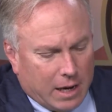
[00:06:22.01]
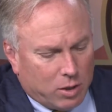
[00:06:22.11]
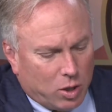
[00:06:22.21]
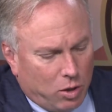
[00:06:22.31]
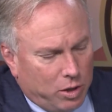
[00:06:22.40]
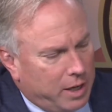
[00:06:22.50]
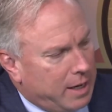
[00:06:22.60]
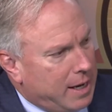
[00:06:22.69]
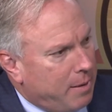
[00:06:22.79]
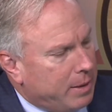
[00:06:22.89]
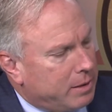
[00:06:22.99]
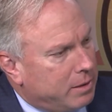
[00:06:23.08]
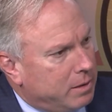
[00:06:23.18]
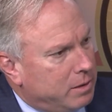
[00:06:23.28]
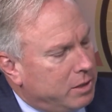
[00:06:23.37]
household
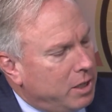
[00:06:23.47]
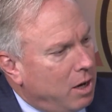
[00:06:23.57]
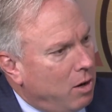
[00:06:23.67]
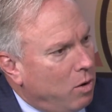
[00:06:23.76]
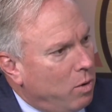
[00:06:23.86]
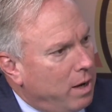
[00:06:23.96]
economics. So